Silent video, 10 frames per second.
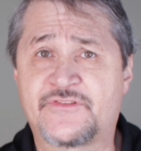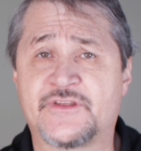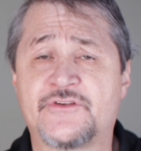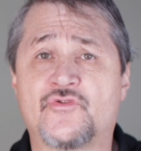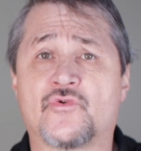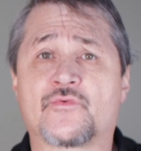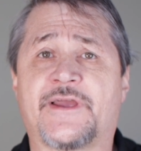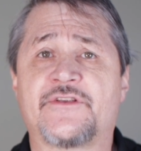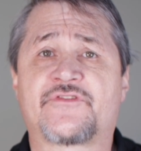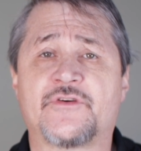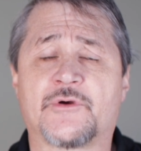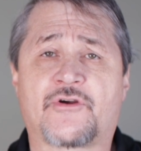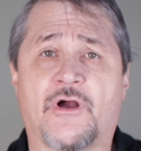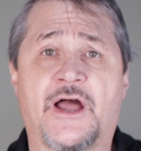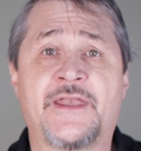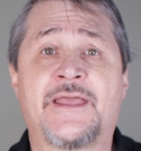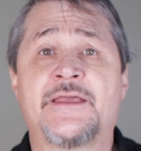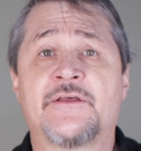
the dual range Summicron.